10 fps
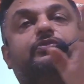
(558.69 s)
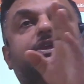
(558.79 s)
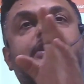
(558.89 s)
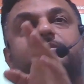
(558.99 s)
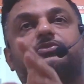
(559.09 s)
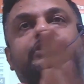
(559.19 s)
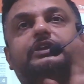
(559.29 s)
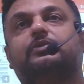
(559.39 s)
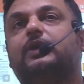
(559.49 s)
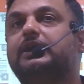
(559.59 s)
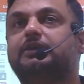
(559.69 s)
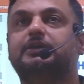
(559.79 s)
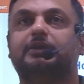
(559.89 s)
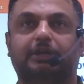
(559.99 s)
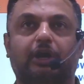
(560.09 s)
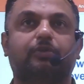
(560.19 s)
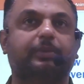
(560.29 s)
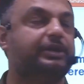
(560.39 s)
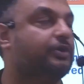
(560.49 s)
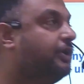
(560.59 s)
will comes under what?
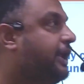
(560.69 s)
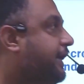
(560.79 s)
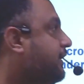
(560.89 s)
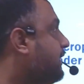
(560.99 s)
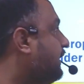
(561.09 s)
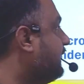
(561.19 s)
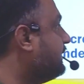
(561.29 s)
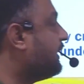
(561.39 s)
Government only. These